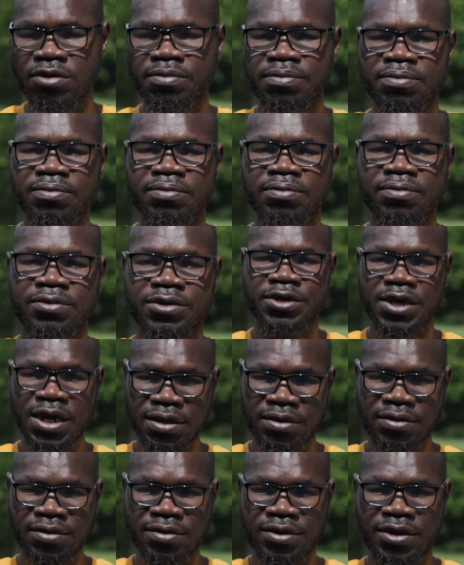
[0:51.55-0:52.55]
up
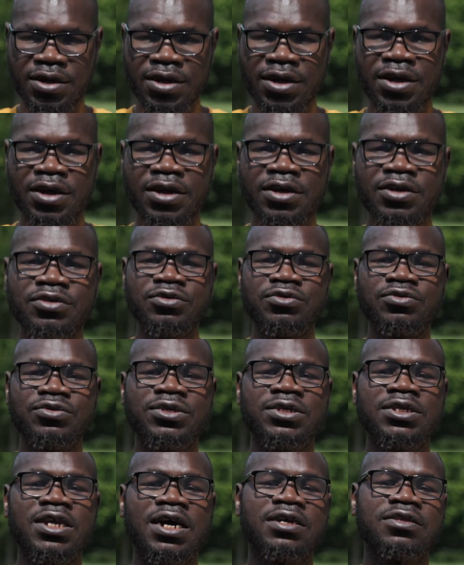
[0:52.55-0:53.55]
red, you
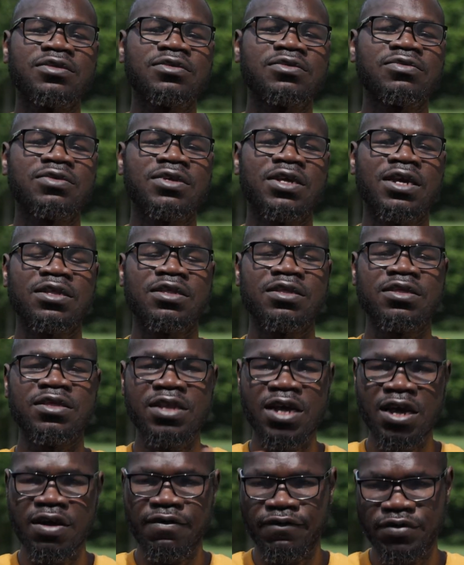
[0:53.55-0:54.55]
start to get
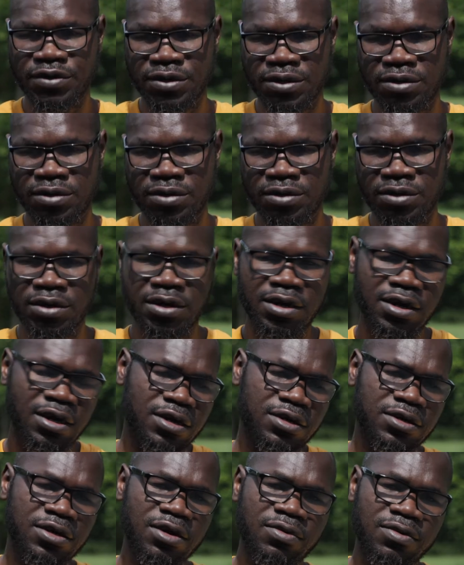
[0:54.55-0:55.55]
nervous.
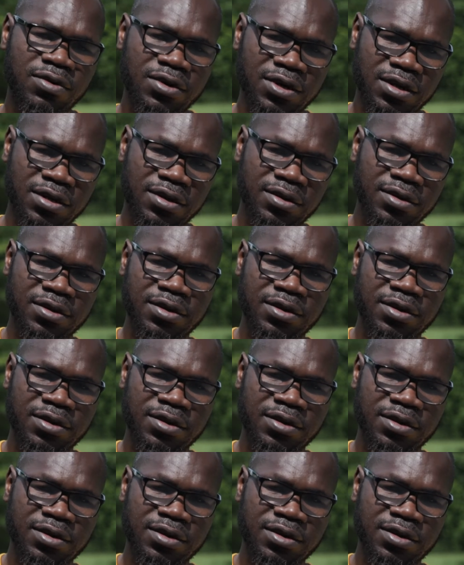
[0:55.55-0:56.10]
Don't worry,